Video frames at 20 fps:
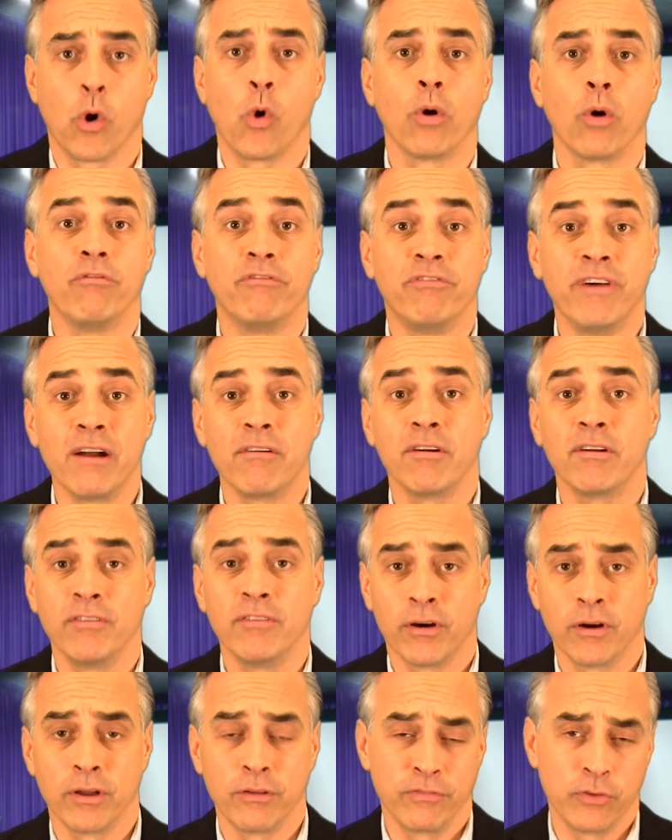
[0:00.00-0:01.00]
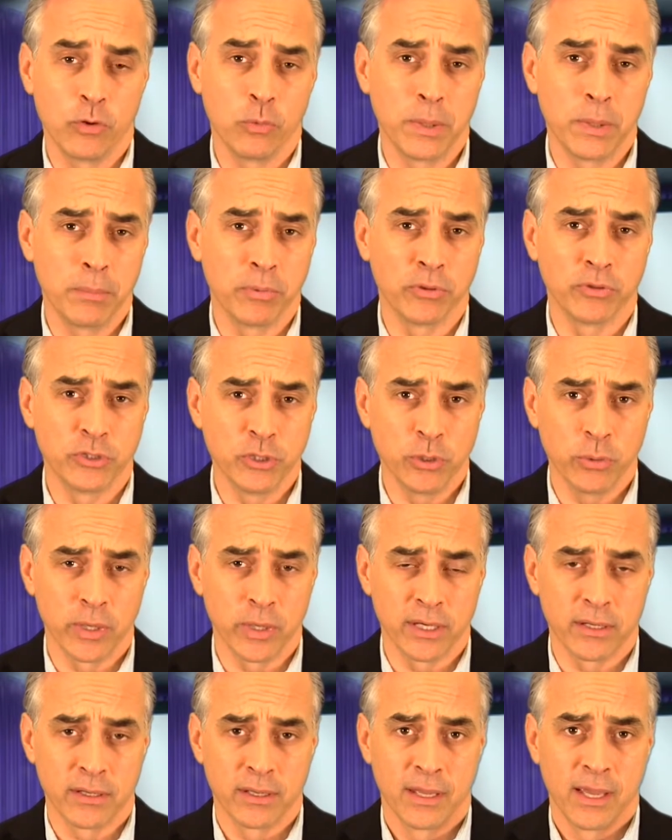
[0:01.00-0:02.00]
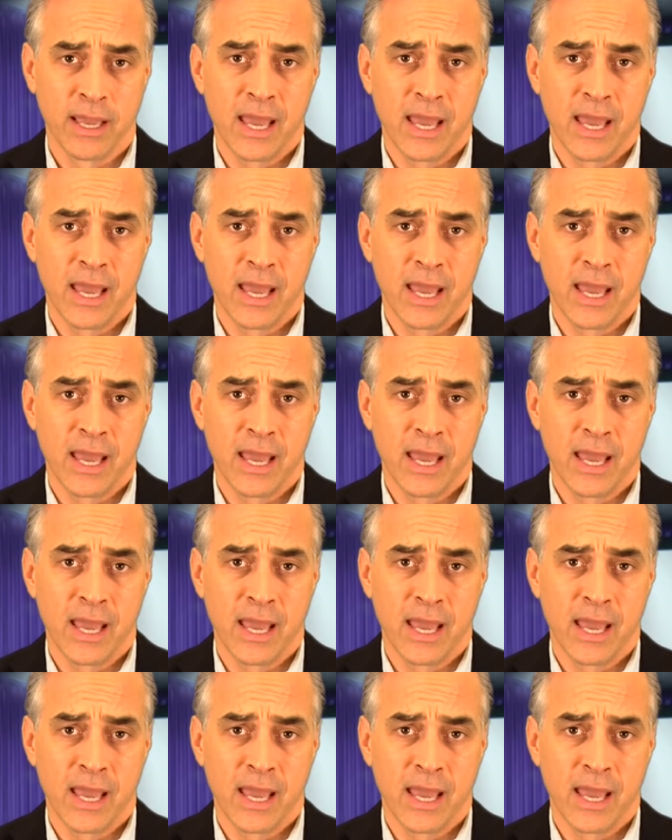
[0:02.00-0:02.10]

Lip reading: or very, very few people do it.